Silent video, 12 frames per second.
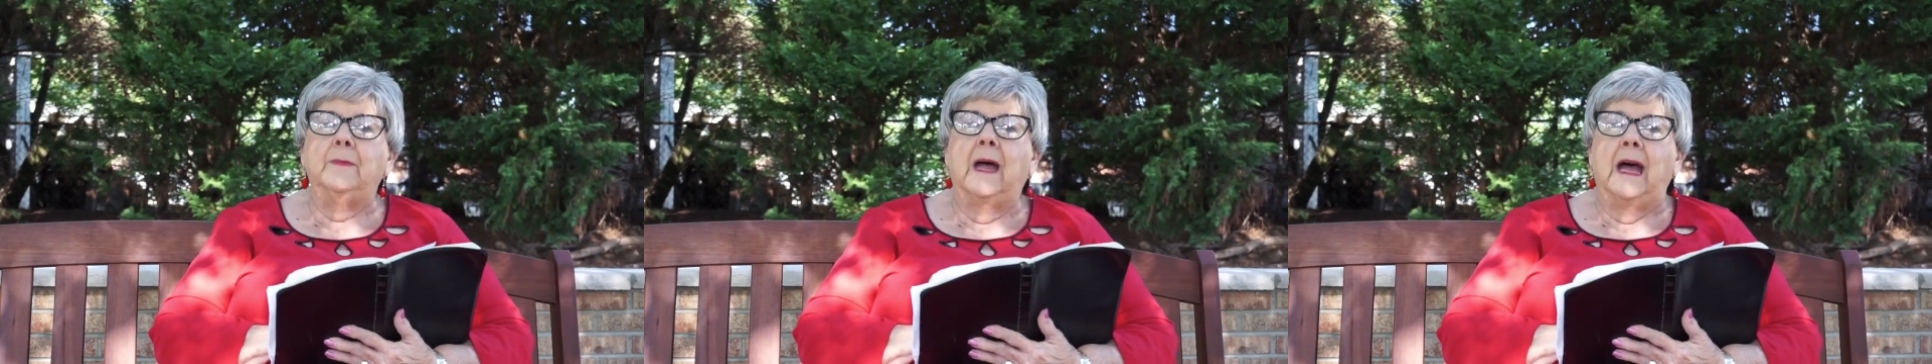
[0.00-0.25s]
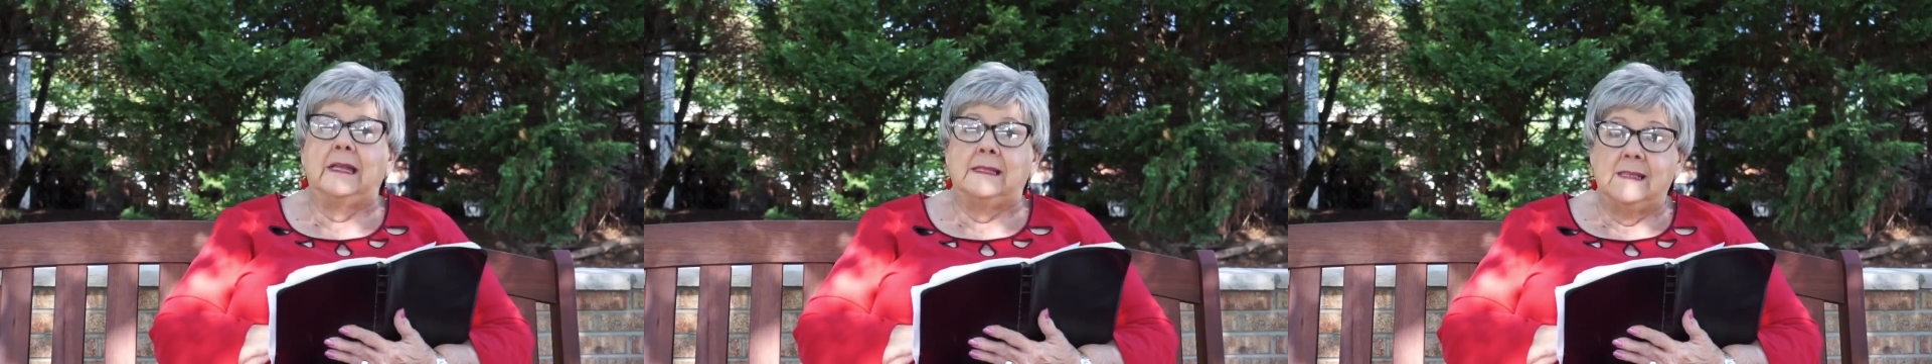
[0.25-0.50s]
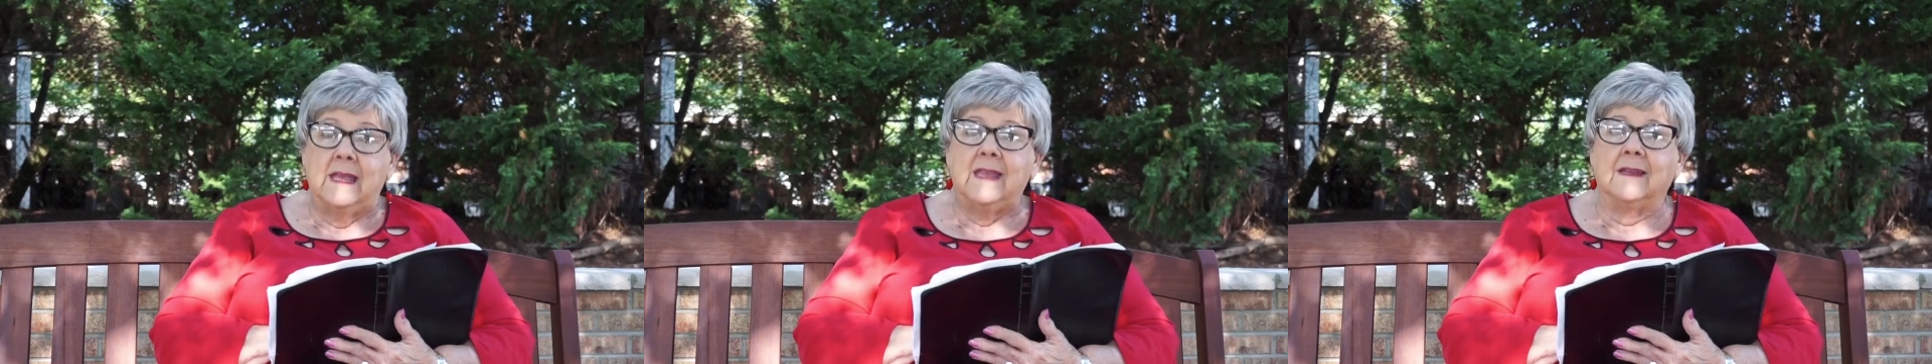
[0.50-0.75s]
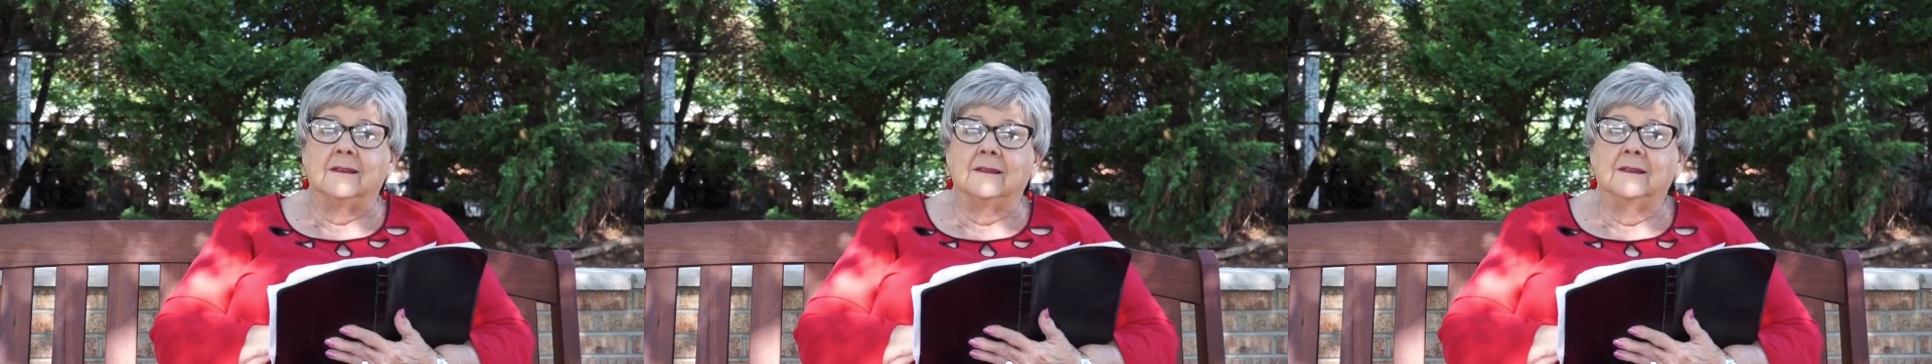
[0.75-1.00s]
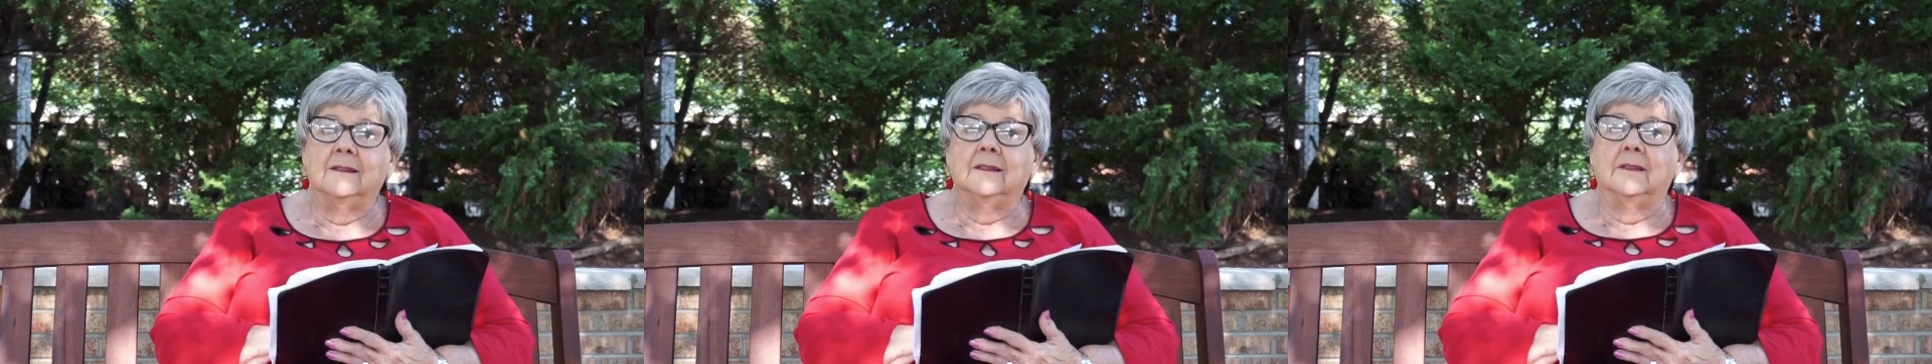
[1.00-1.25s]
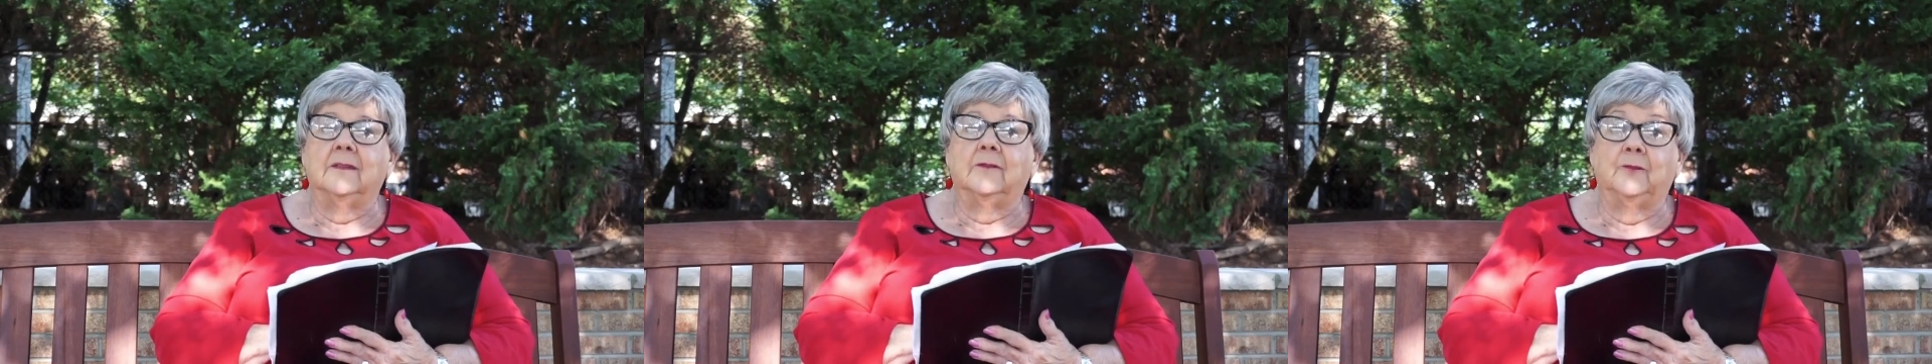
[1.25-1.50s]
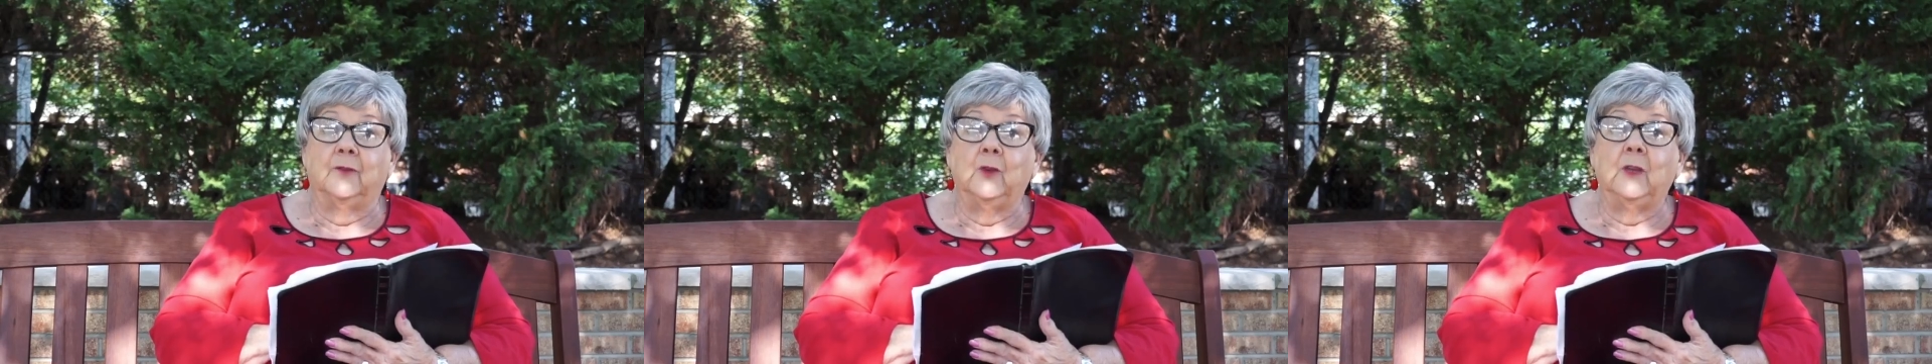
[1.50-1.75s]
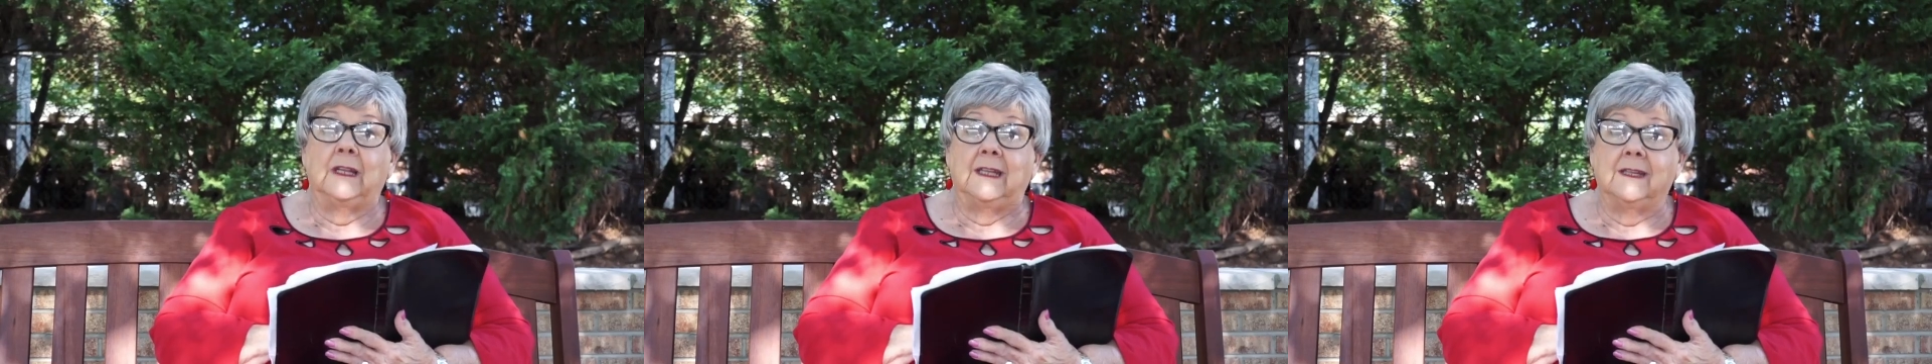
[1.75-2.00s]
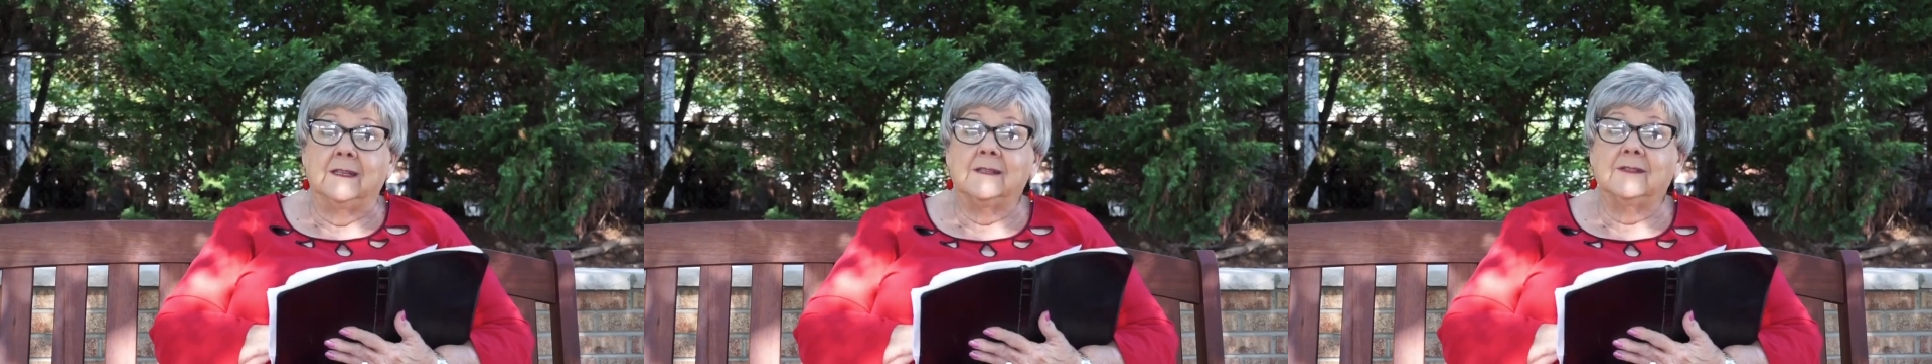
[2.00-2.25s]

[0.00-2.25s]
Isaiah fully